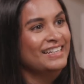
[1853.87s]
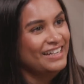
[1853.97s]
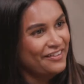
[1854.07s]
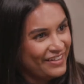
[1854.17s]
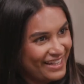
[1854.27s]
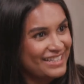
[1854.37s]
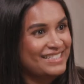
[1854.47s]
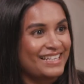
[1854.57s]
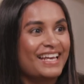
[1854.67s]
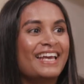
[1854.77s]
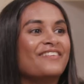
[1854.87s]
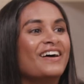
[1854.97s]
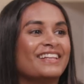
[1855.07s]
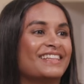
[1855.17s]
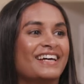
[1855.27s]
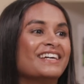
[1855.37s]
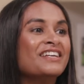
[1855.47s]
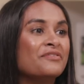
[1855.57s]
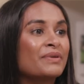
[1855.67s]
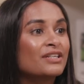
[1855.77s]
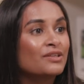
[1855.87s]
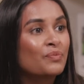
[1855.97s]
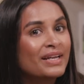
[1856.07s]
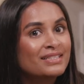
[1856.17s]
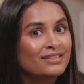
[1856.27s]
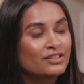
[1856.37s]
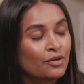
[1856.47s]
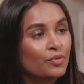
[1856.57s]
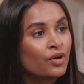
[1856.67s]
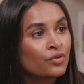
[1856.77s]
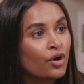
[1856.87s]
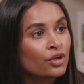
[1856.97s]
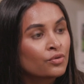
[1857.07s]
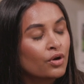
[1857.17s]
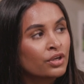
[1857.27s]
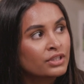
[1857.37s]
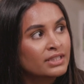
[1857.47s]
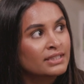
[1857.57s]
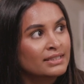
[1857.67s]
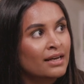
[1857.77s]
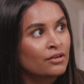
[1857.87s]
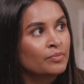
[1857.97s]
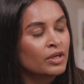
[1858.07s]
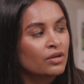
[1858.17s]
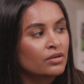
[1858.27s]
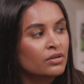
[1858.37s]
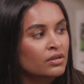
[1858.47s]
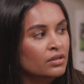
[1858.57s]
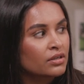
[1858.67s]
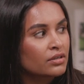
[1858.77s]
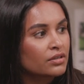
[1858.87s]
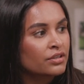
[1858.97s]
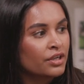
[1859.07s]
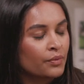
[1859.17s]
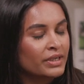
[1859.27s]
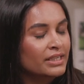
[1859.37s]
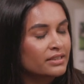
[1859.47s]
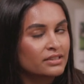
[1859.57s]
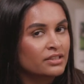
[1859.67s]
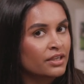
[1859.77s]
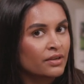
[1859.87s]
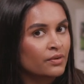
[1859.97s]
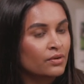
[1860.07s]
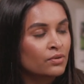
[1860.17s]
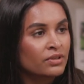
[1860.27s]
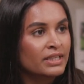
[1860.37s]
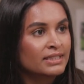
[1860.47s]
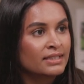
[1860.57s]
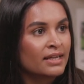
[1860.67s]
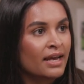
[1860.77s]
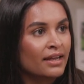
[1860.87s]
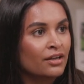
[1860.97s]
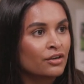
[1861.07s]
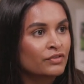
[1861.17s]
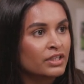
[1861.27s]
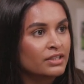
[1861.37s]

I think is the key word there, because I'm wasting I used to sit down and be like, I needed to do all of this today, and I've